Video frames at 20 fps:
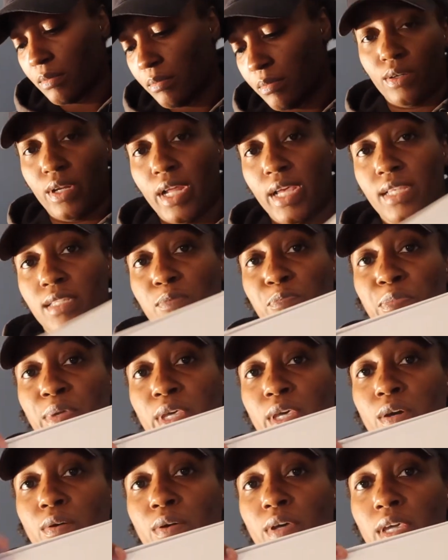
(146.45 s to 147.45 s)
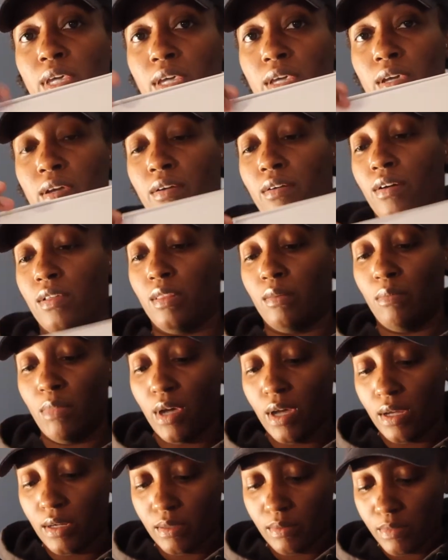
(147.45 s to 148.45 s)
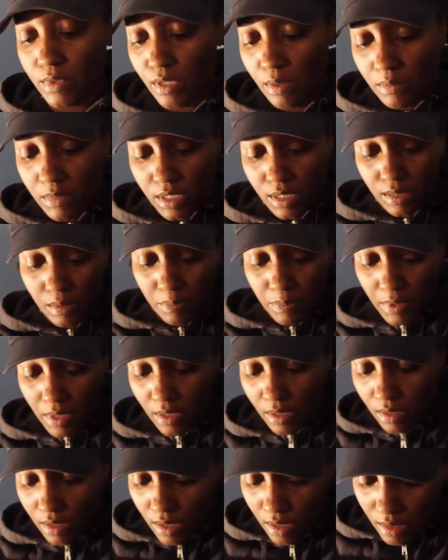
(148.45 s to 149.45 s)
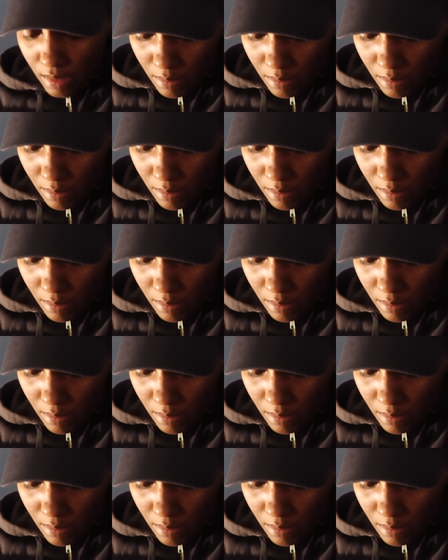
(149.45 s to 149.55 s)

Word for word: It has peel hair on the bottom, so I'm gonna just peel on